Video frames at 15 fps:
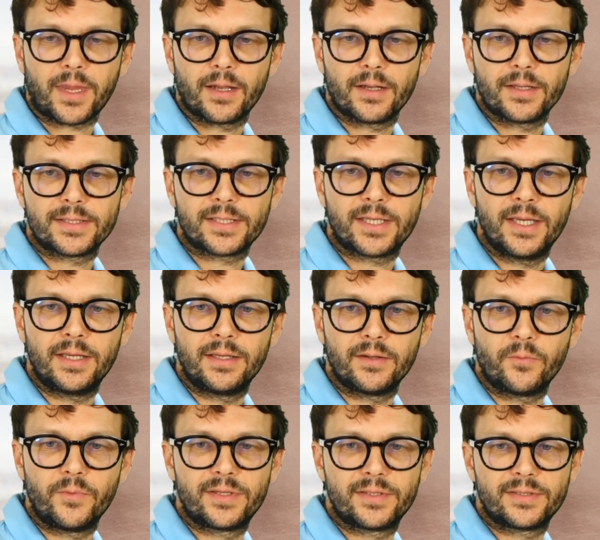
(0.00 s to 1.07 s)
skin
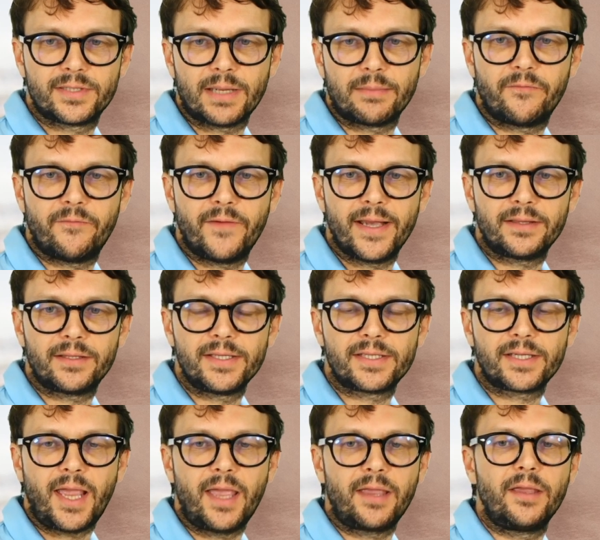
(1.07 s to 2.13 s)
with some fat is
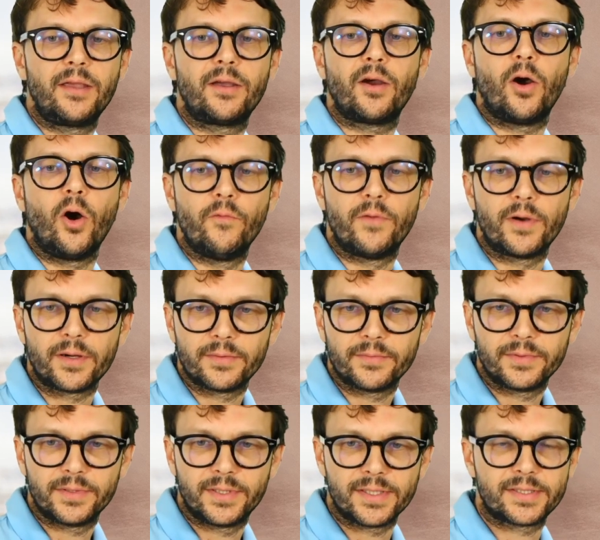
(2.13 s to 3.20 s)
hanging over
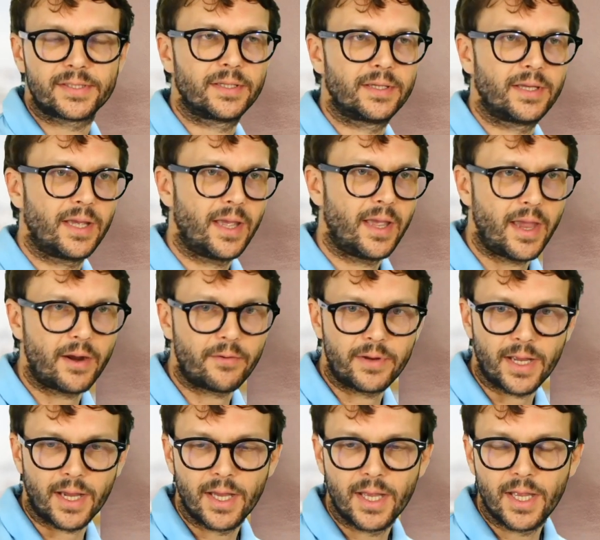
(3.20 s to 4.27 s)
this
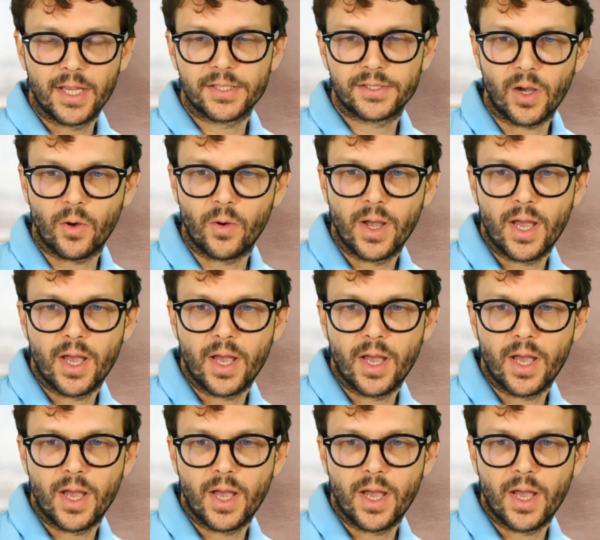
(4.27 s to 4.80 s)
area. So